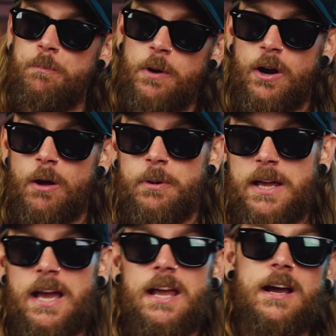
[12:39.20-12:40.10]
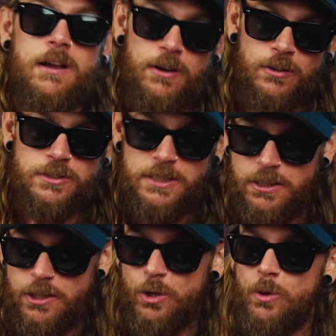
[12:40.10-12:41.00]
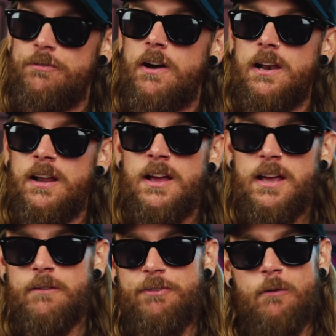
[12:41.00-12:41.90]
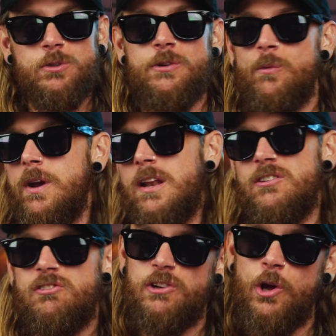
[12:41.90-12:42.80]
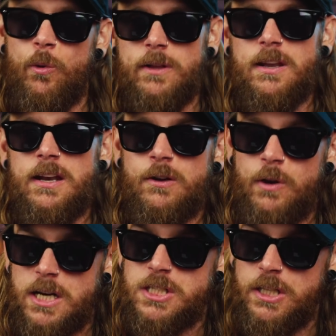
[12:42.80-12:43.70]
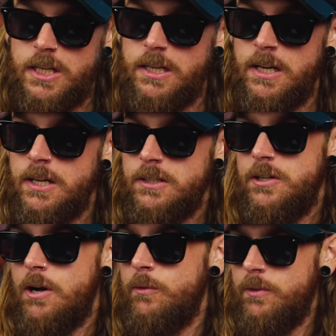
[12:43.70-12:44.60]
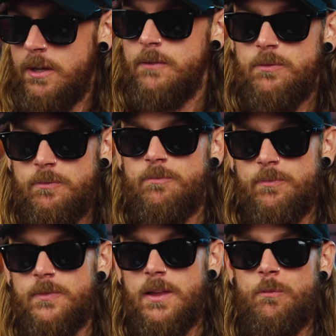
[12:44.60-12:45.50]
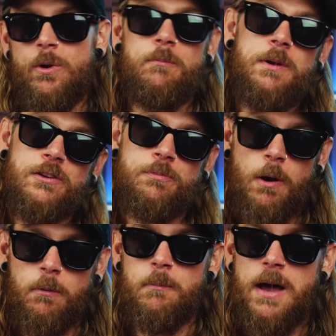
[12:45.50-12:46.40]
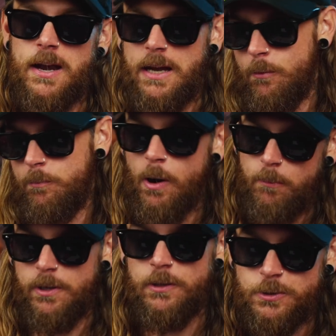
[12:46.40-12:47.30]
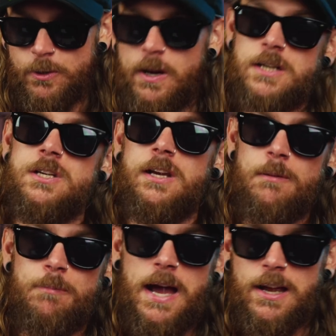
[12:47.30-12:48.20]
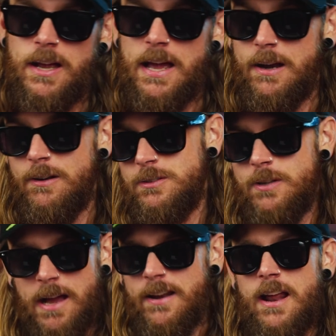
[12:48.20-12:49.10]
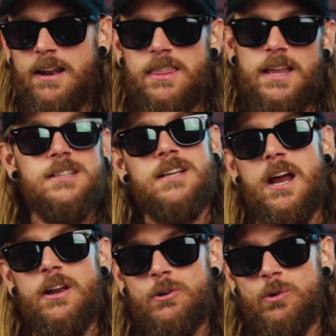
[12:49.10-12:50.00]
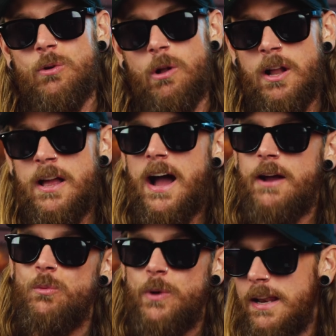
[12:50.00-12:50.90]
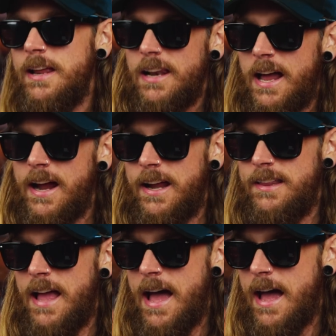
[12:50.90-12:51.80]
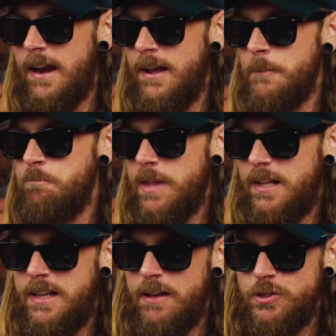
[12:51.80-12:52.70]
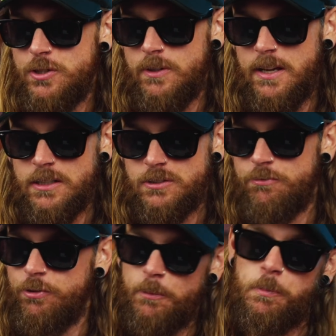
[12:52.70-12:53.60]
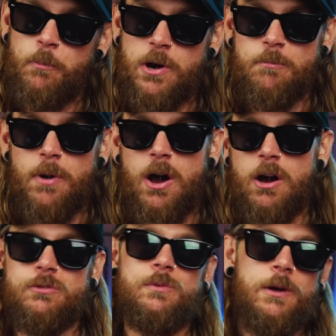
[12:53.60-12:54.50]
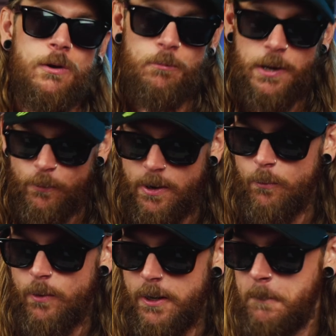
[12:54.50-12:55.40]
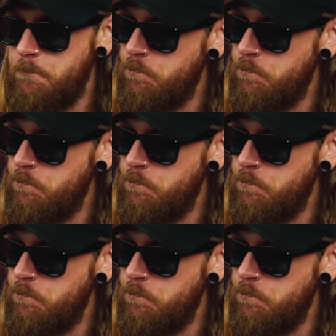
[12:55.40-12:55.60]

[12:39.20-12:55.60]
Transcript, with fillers: opening it up again, I can continue. If I if I was on a really slow internet connection, you know, it wouldn't be as problematic. I would probably lose connection and get back again. And, and I think it's kind of cool. I really like that it gives you this fully prepared box where you can play around with.